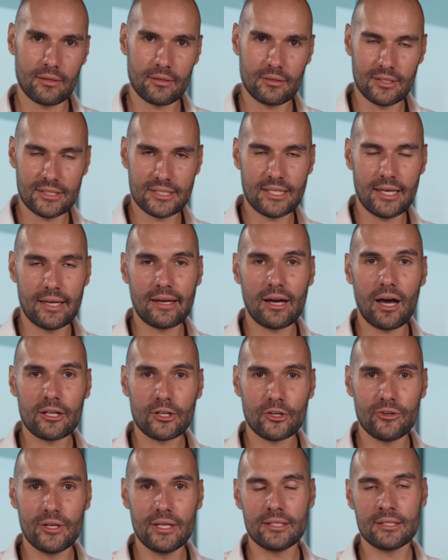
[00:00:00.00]
let's say,
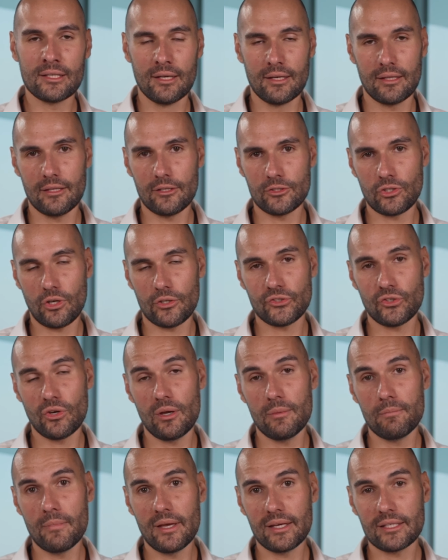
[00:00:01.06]
concrete. There's also
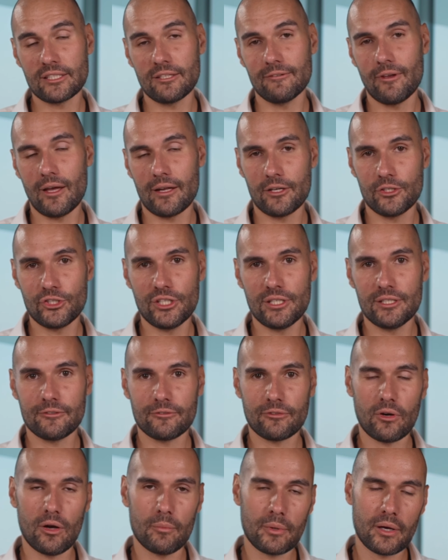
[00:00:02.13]
a mix of energies
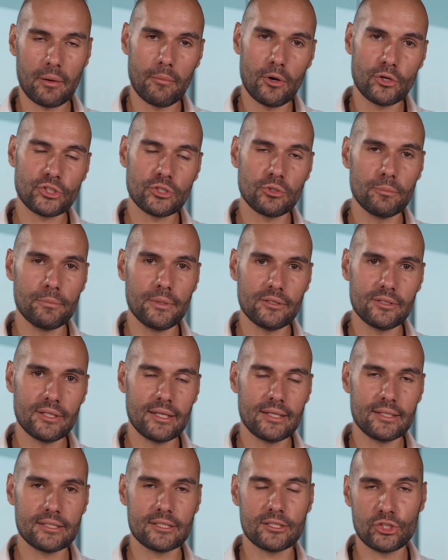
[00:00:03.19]
from commercial
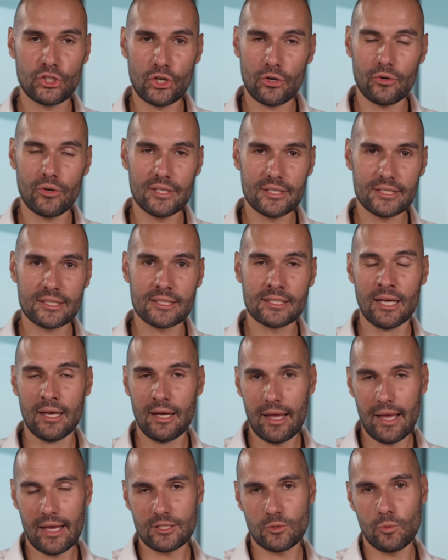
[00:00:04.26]
buildings, tourists,
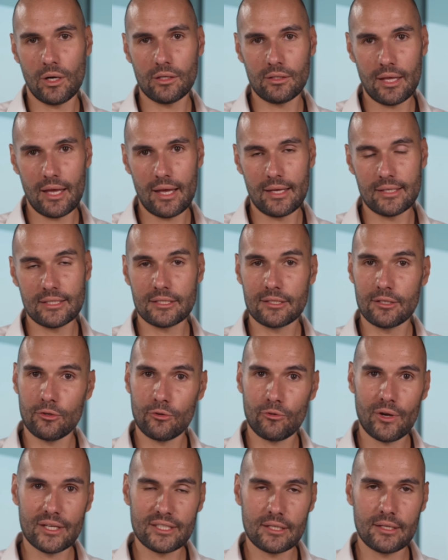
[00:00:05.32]
as well as
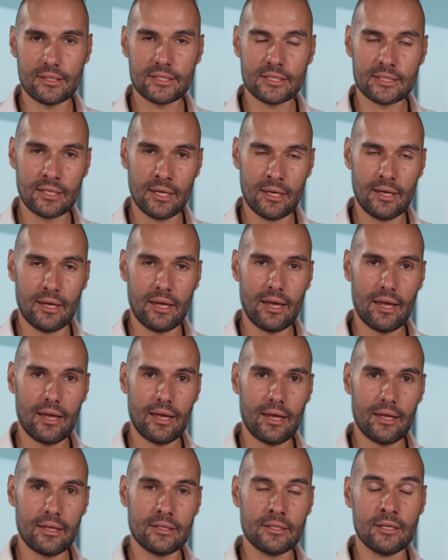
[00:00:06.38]
residents.
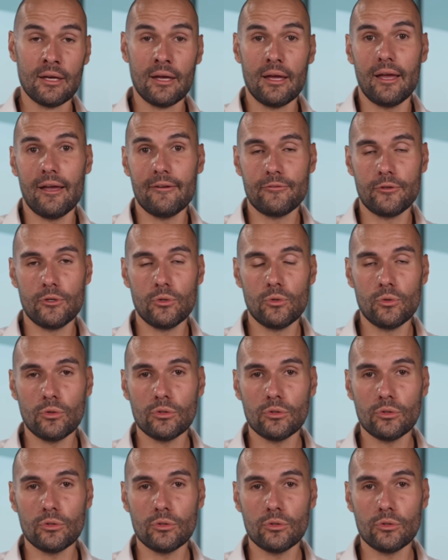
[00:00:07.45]
And if you